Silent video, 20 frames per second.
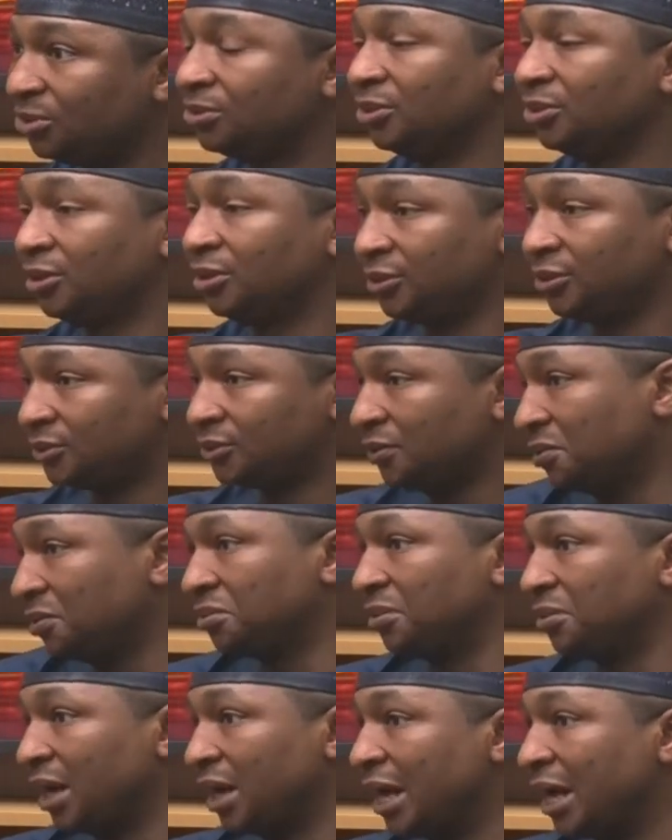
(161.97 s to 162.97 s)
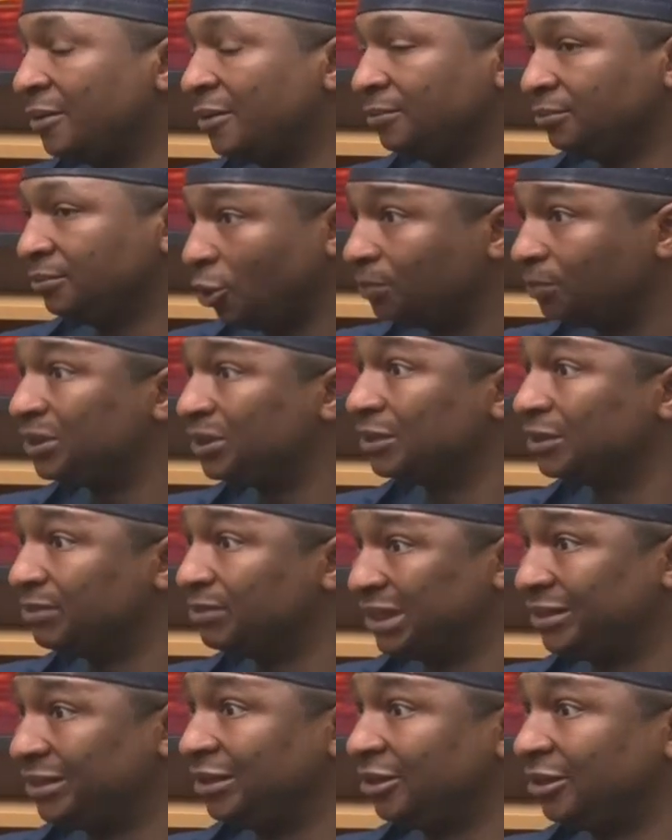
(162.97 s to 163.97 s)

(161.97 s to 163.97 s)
So I'm optimistic